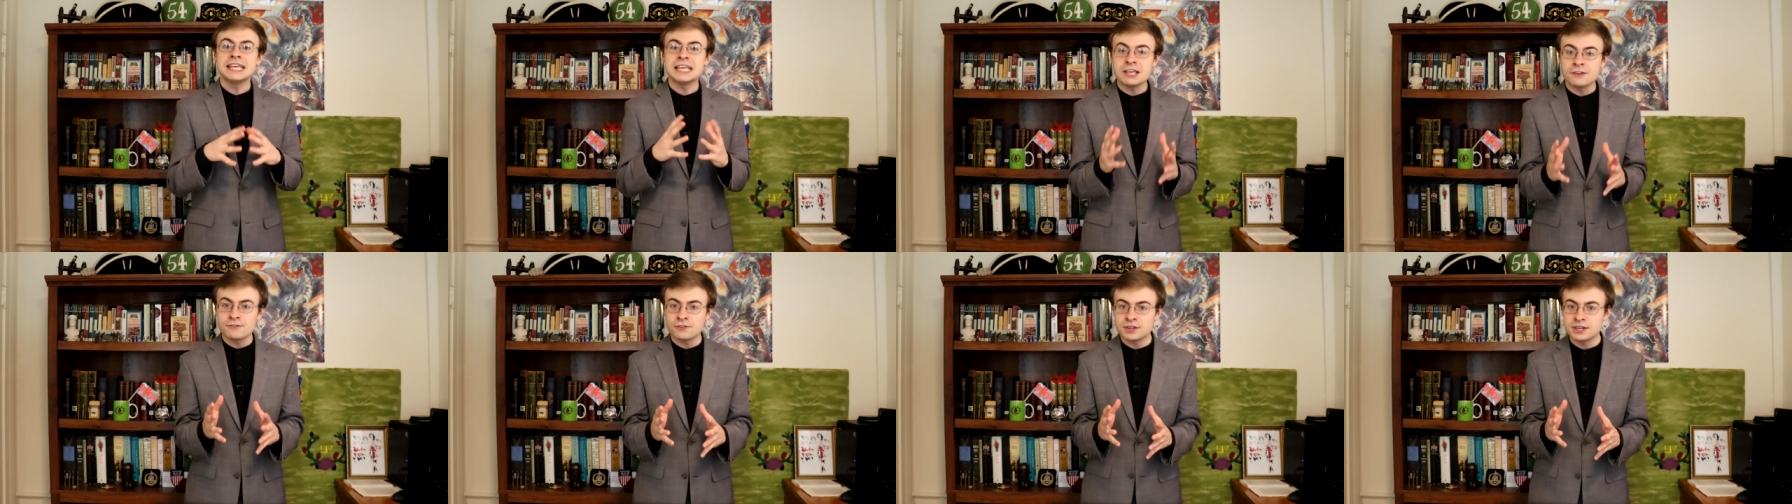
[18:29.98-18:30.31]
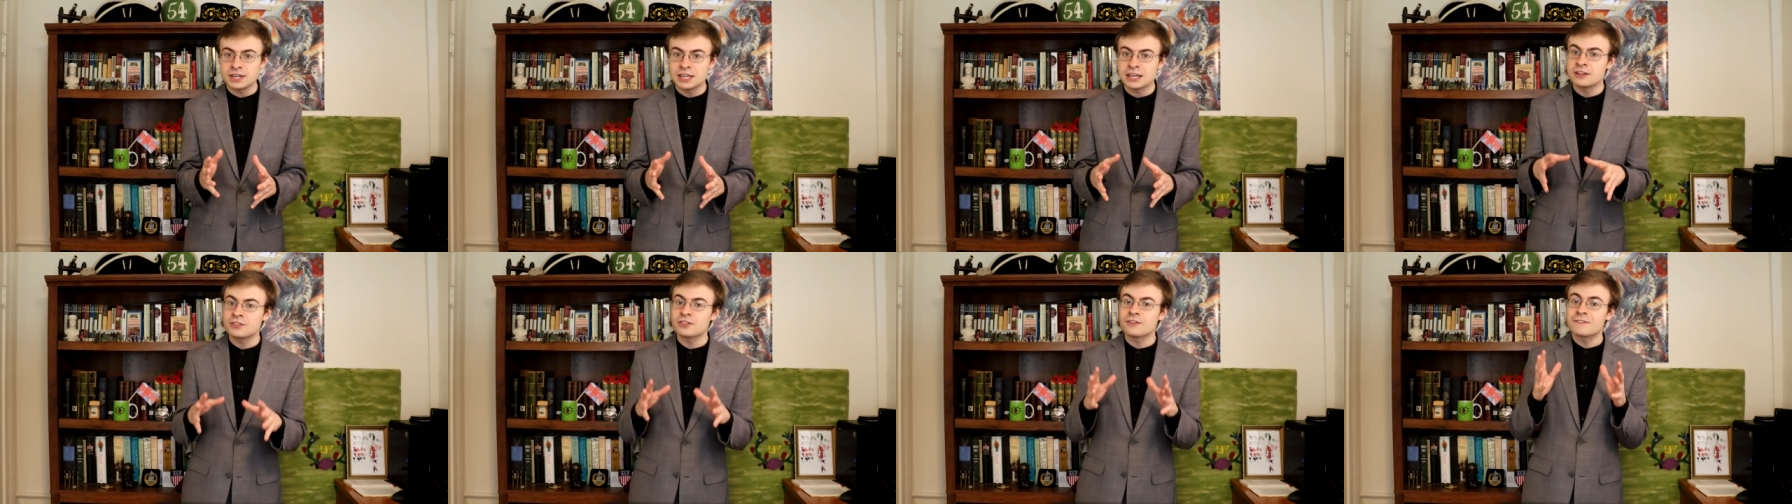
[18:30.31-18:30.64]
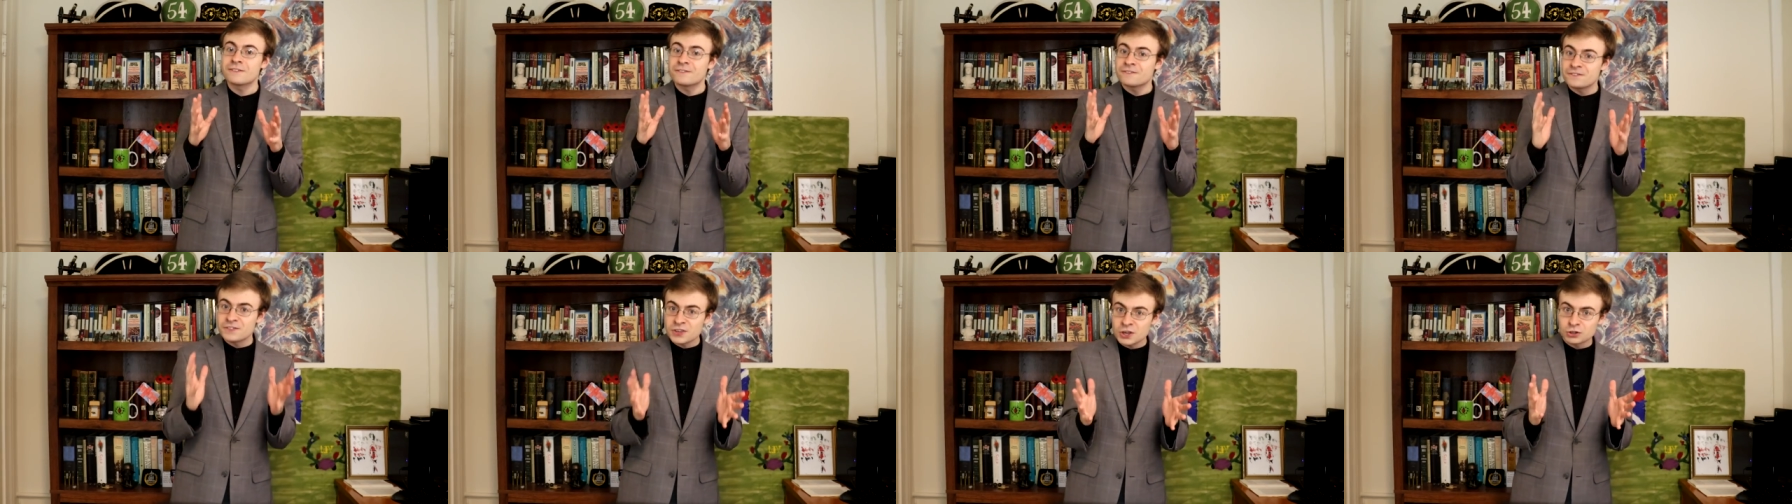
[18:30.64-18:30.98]
even in the
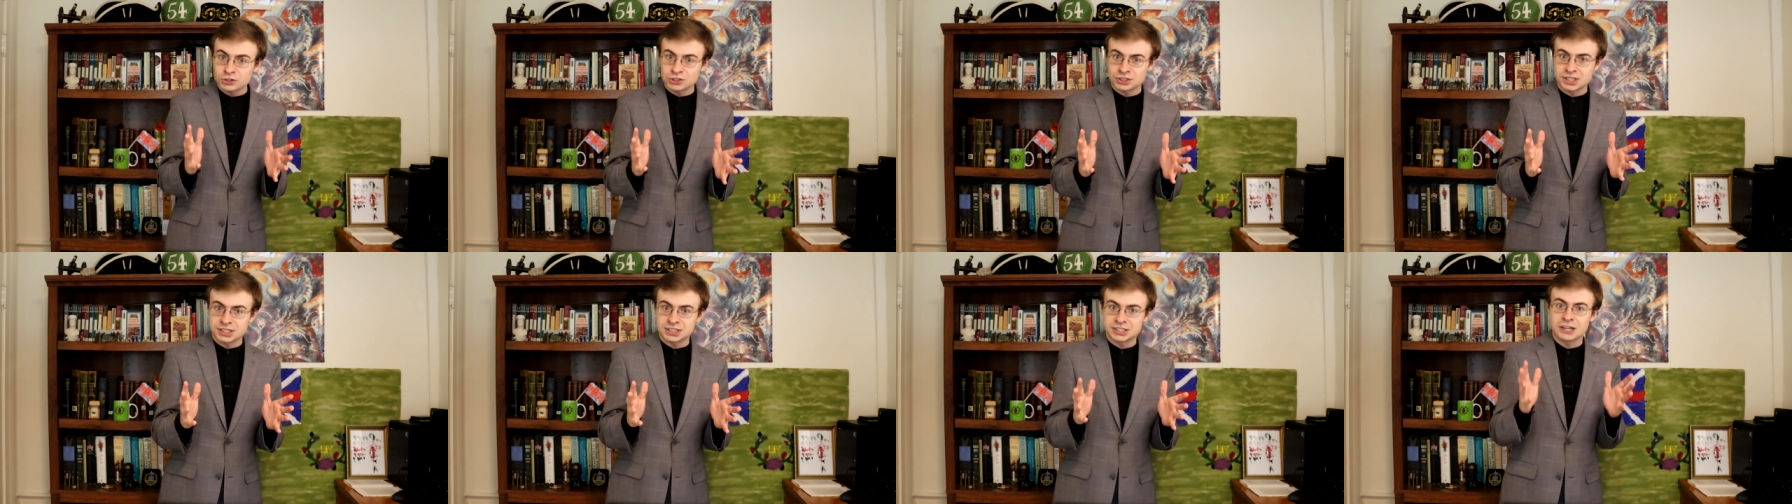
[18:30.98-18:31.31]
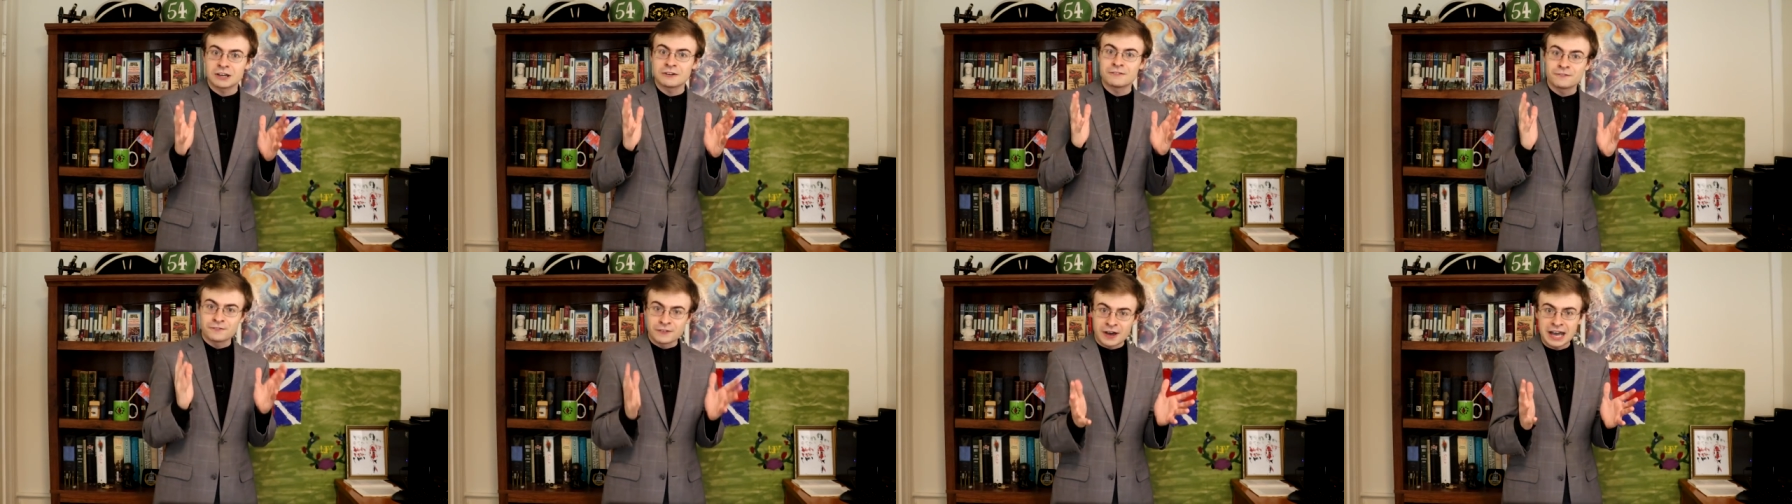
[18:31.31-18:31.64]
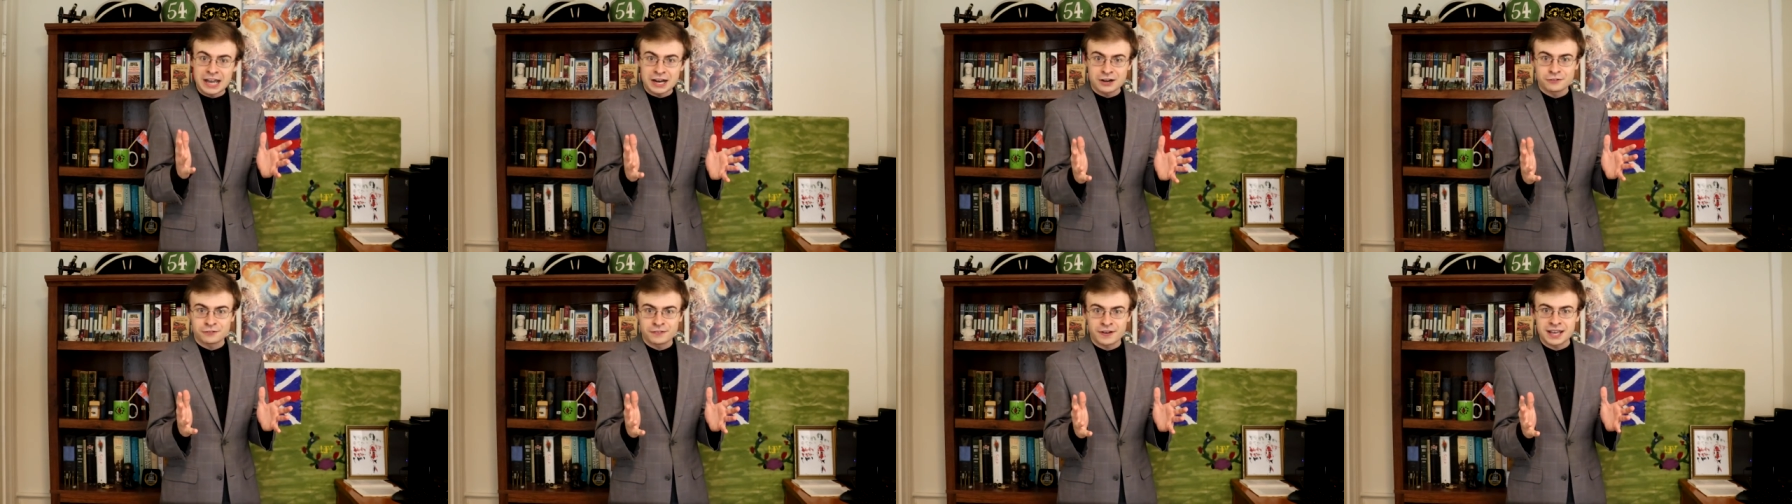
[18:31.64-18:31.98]
fiercest of
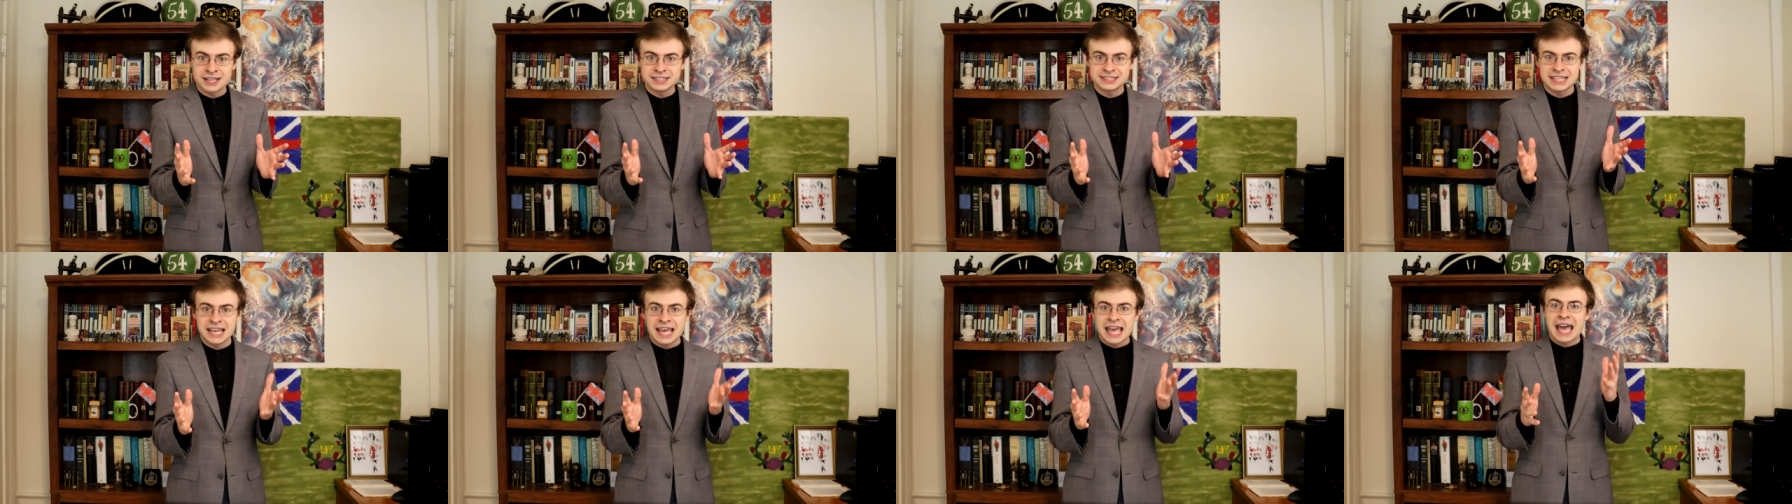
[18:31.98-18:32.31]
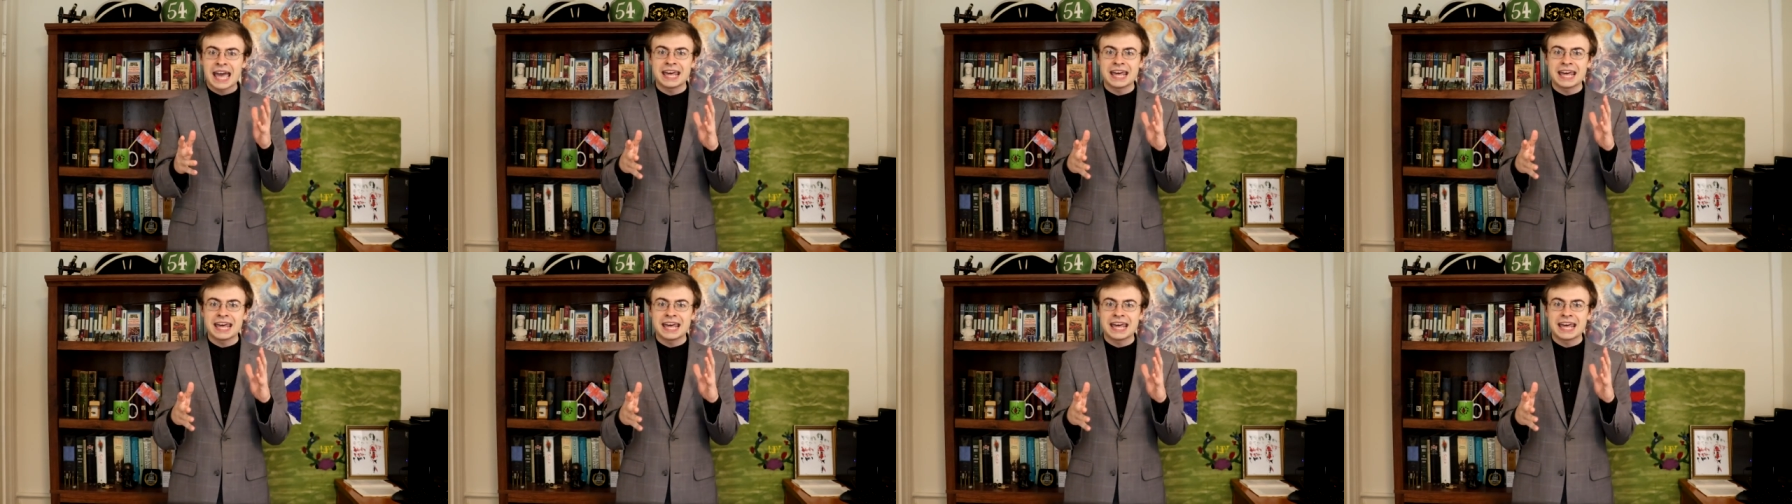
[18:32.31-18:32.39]
firefights,